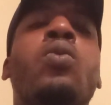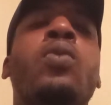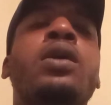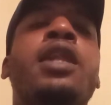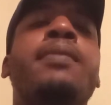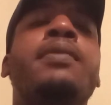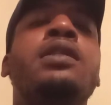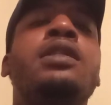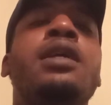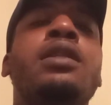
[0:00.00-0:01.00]
what they've
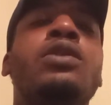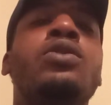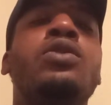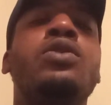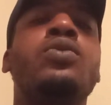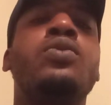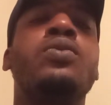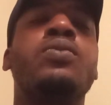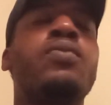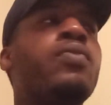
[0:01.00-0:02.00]
been telling you to do?
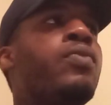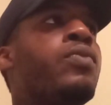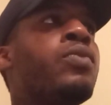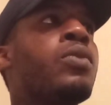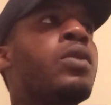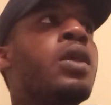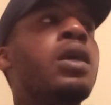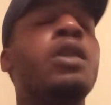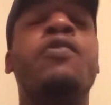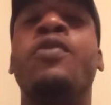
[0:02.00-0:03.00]

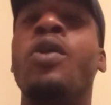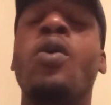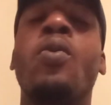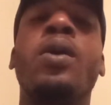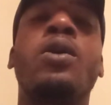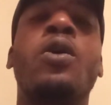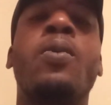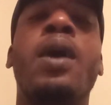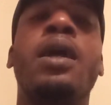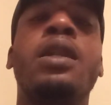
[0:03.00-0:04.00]
And if you don't wake up
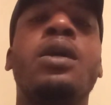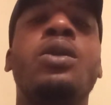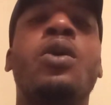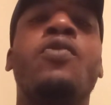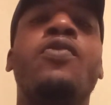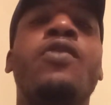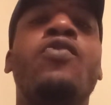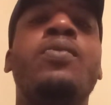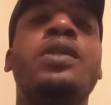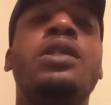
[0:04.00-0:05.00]
right now, you're going to
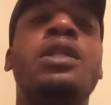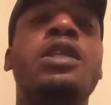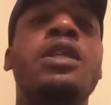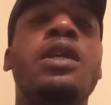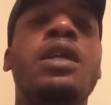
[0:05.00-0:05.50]
forever be asleep.